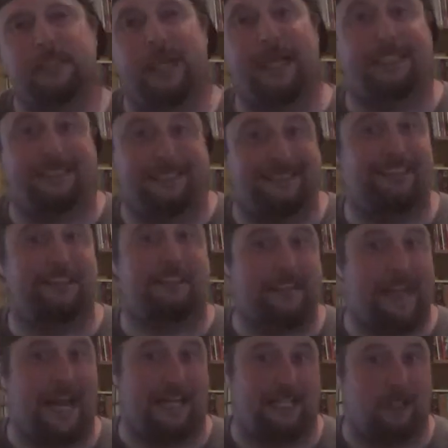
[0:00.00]
It's
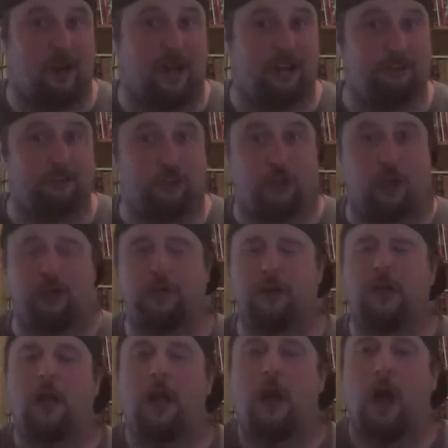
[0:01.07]
that kind of show.
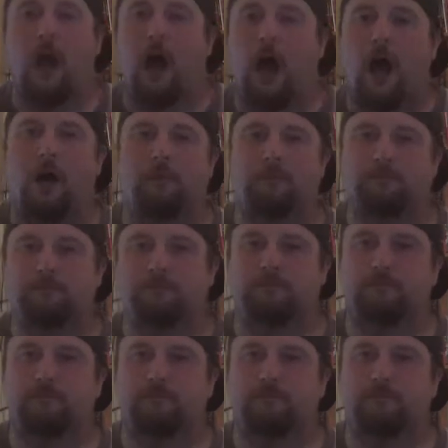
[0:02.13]
The